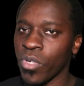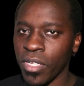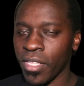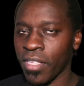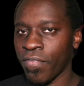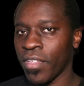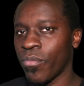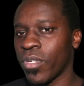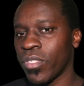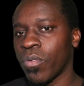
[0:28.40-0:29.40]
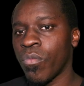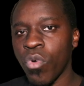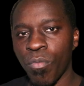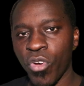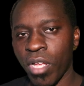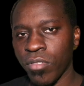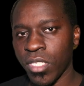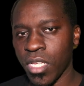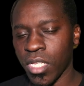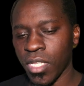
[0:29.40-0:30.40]
if it was warmer
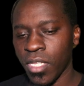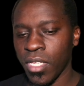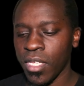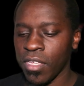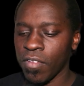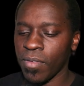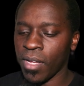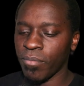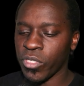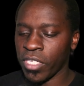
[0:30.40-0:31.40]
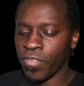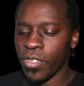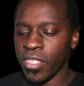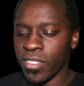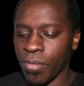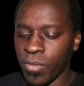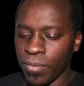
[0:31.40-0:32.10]
outside. To give you an example,